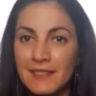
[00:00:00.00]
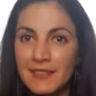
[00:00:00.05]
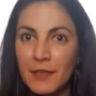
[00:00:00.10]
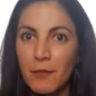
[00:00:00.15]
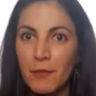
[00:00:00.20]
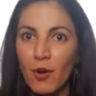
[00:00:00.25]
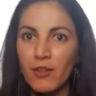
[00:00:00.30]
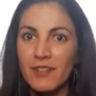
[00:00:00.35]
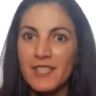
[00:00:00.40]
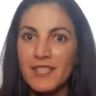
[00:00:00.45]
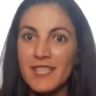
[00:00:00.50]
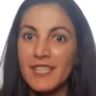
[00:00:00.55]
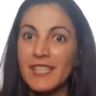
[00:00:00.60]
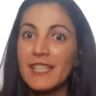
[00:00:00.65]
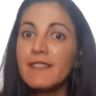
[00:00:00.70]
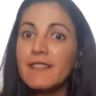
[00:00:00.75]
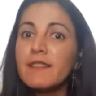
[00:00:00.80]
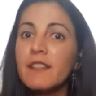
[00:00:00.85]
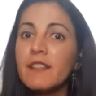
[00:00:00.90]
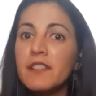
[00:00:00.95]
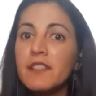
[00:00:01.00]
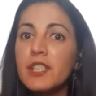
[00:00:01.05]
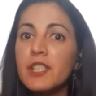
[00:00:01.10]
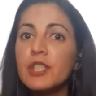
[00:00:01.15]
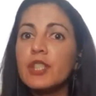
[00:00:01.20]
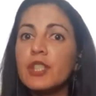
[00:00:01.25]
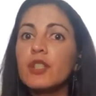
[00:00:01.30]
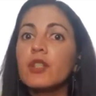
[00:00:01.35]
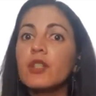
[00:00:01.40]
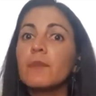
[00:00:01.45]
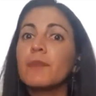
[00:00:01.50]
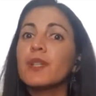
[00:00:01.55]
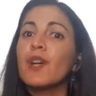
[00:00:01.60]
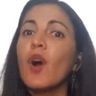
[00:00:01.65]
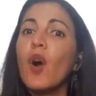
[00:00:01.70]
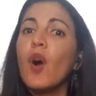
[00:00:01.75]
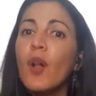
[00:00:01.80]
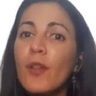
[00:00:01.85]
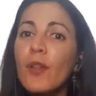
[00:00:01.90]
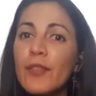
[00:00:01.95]
democracy in the region, but
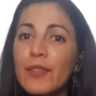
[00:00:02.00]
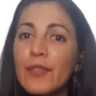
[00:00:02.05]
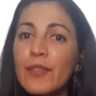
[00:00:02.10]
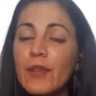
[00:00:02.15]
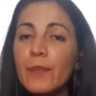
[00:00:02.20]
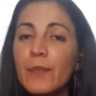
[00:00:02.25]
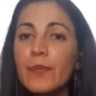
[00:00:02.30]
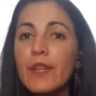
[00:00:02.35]
also